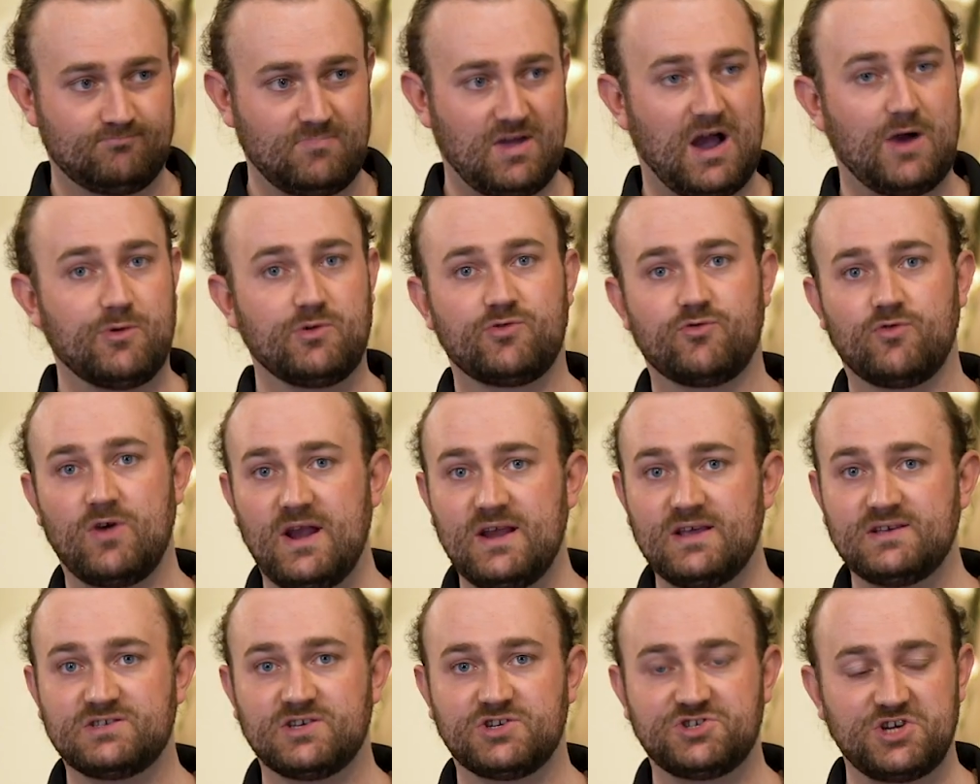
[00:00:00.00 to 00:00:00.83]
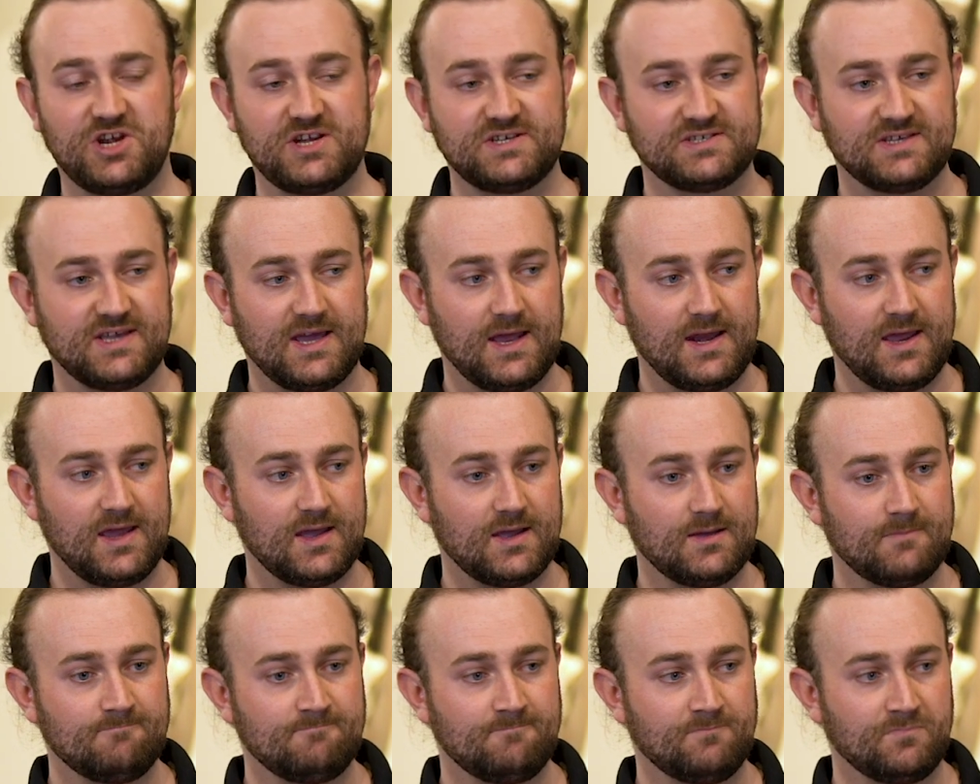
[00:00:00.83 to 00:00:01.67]
I would really suggest
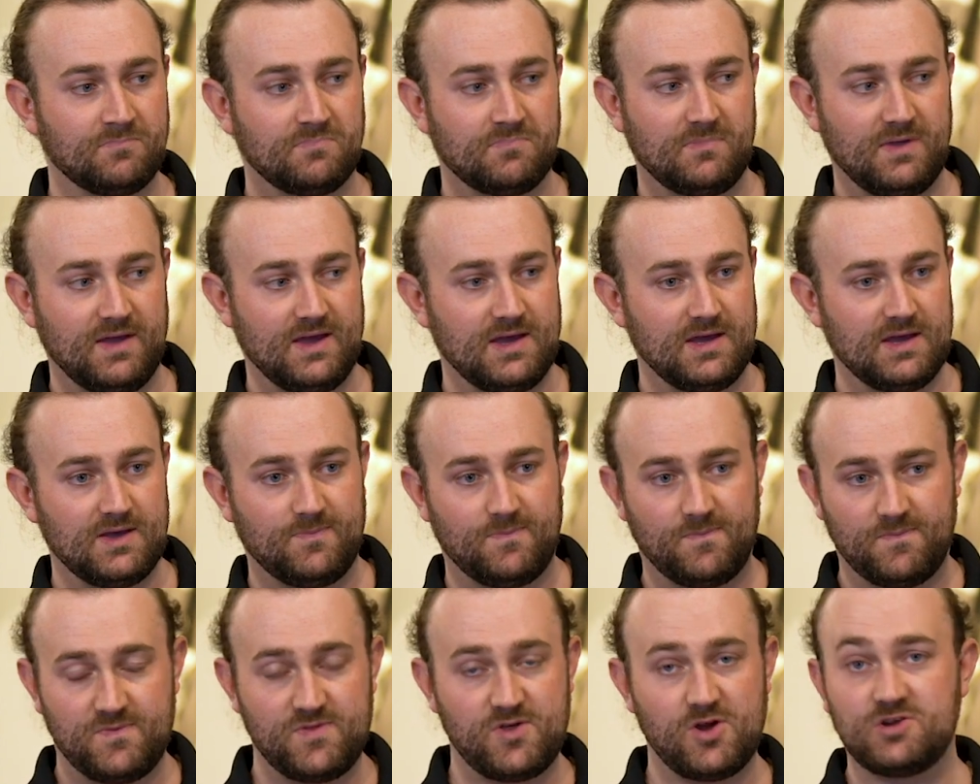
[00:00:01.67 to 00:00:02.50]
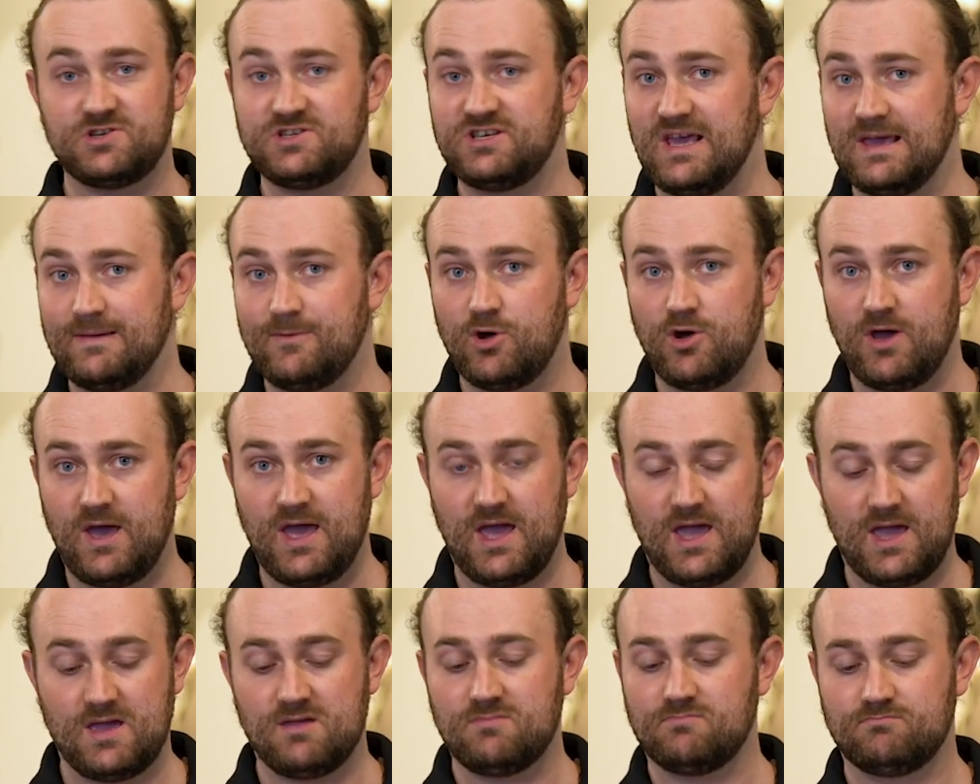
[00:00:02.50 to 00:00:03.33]
getting a 30
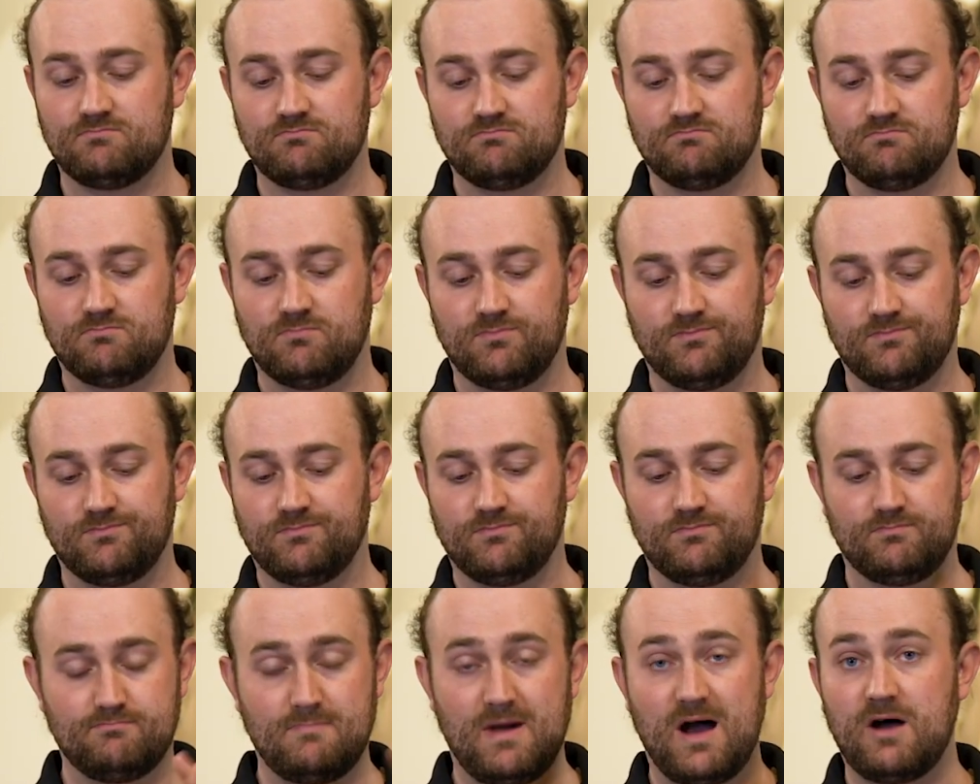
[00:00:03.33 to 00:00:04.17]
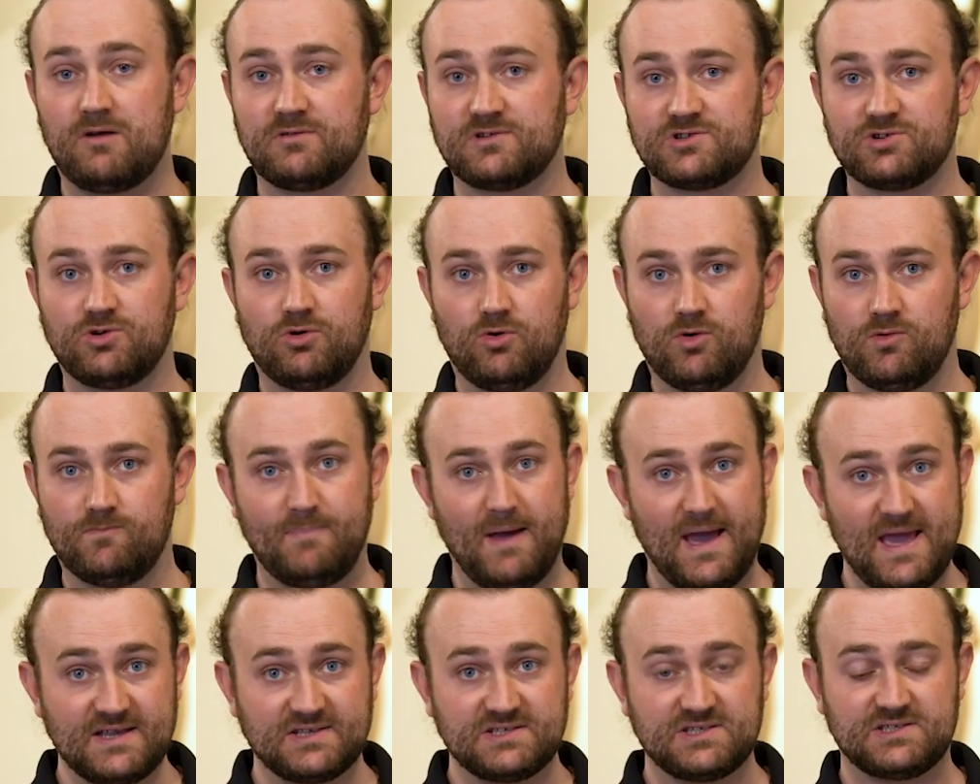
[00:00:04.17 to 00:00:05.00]
MOA mount or
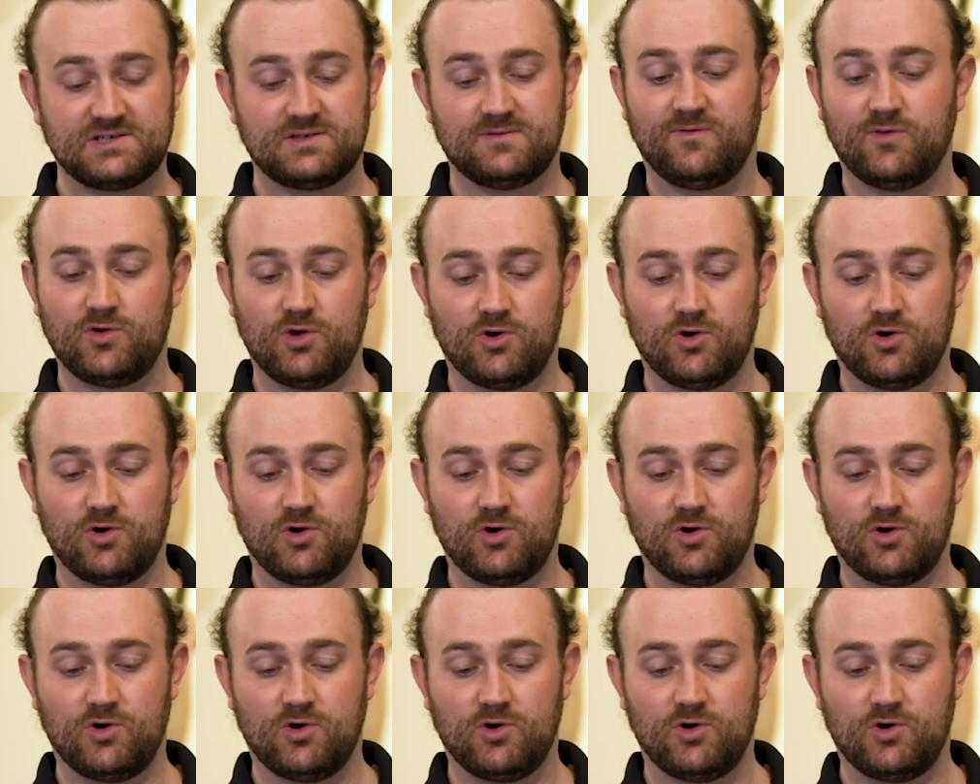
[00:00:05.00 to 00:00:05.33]
base for